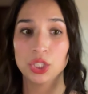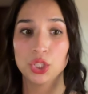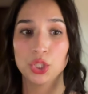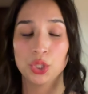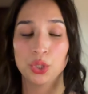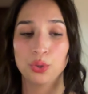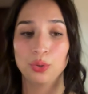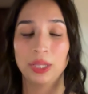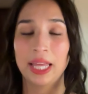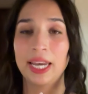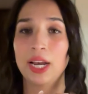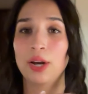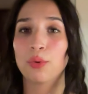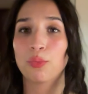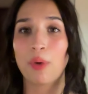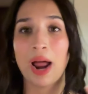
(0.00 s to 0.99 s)
to let
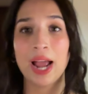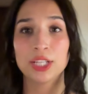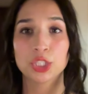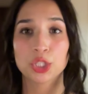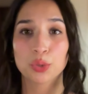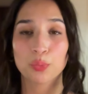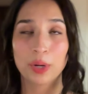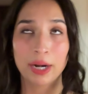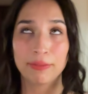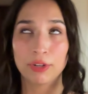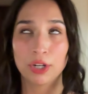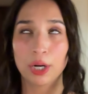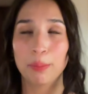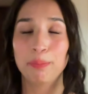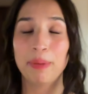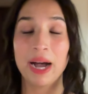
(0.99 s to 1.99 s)
it rise or
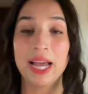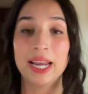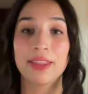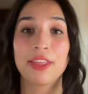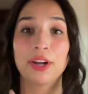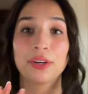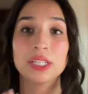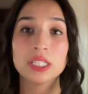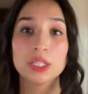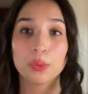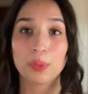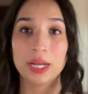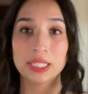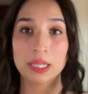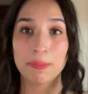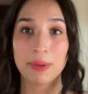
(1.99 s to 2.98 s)
whatever, but there is a
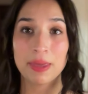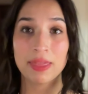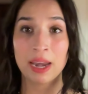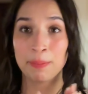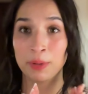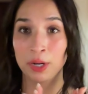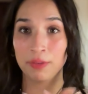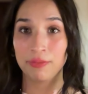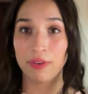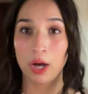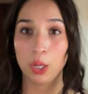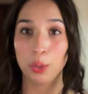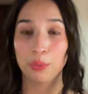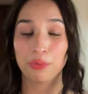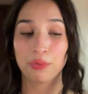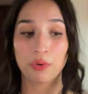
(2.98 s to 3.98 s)
recipe that I'm gonna
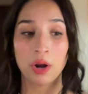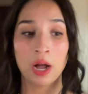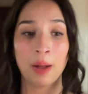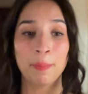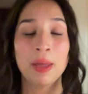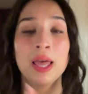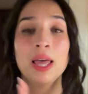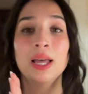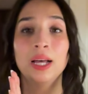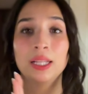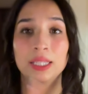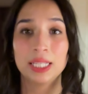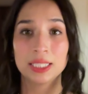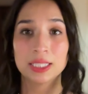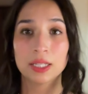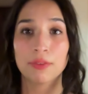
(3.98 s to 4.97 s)
follow from
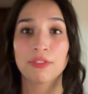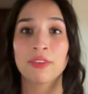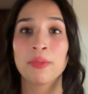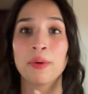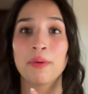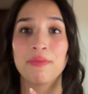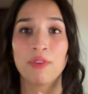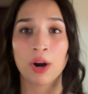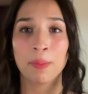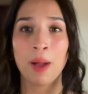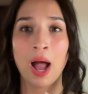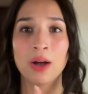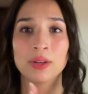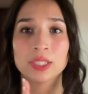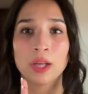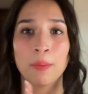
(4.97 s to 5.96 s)
Lisa from the
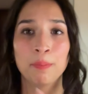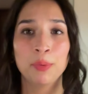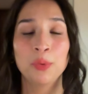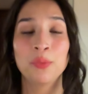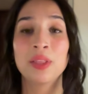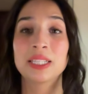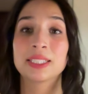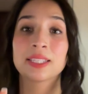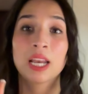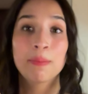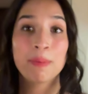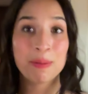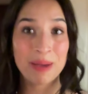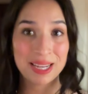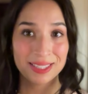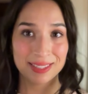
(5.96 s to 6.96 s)
farmhouse on Boone. This is gonna be
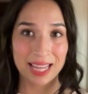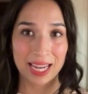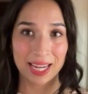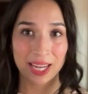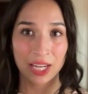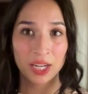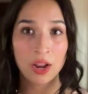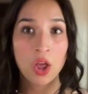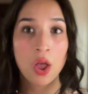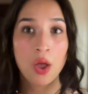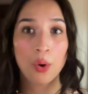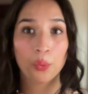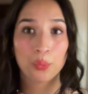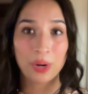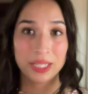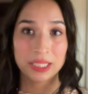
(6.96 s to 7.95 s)
my second
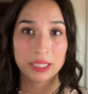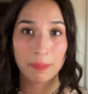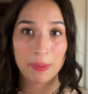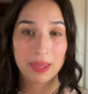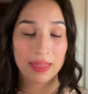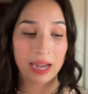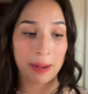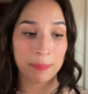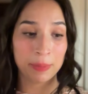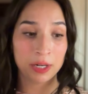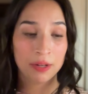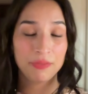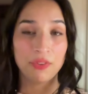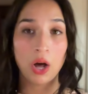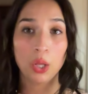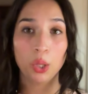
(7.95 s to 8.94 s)
recipe that I'm gonna
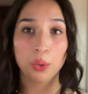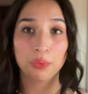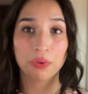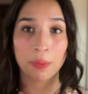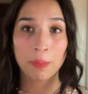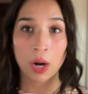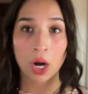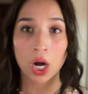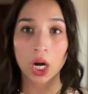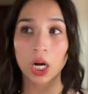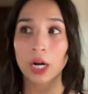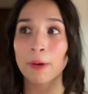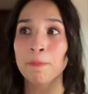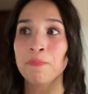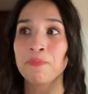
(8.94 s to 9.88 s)
follow from her,